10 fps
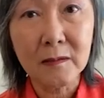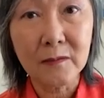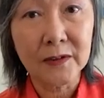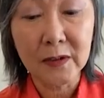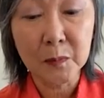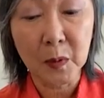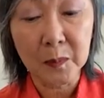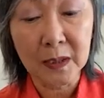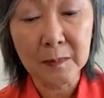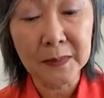very
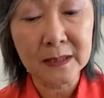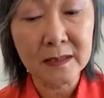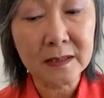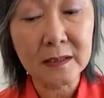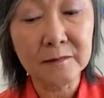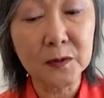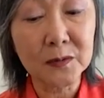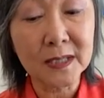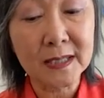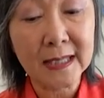popular, but instead of
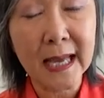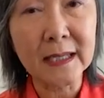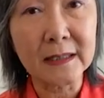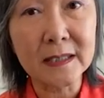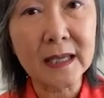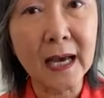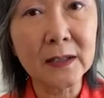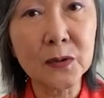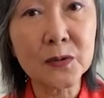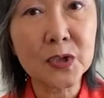using scallions, I
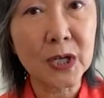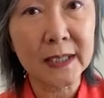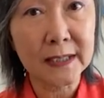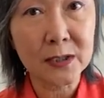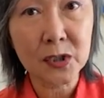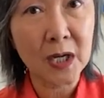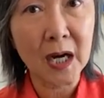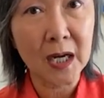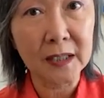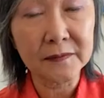use Chinese
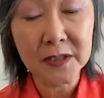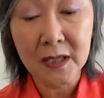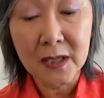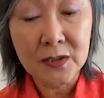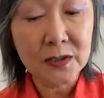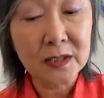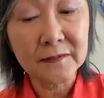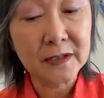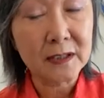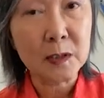chives to give
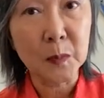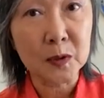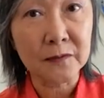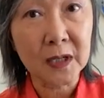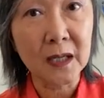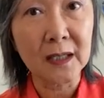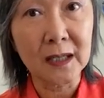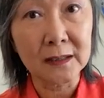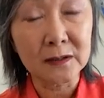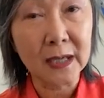it a spot of color
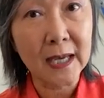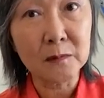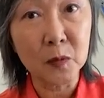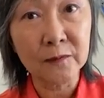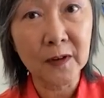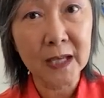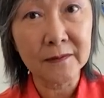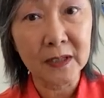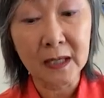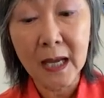and to add more
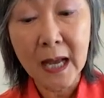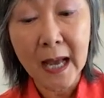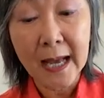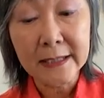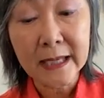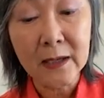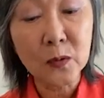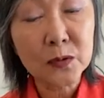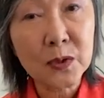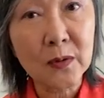flavor. And I
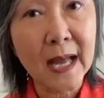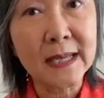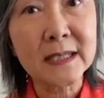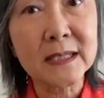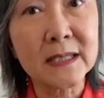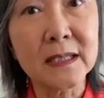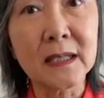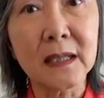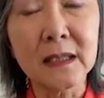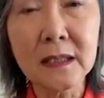also added in
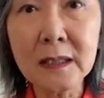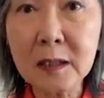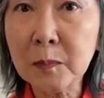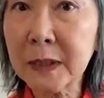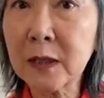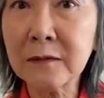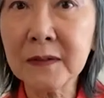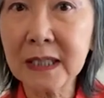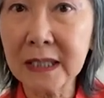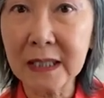a little bit of
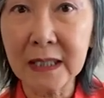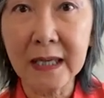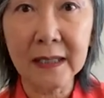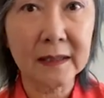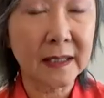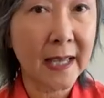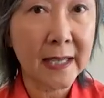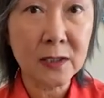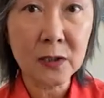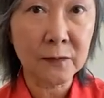ghee at the
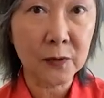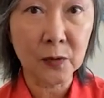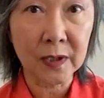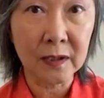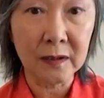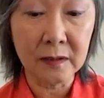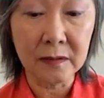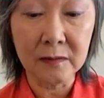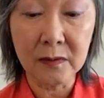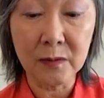end of cooking
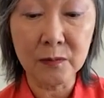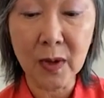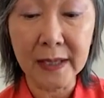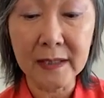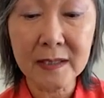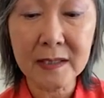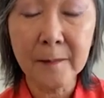the rice,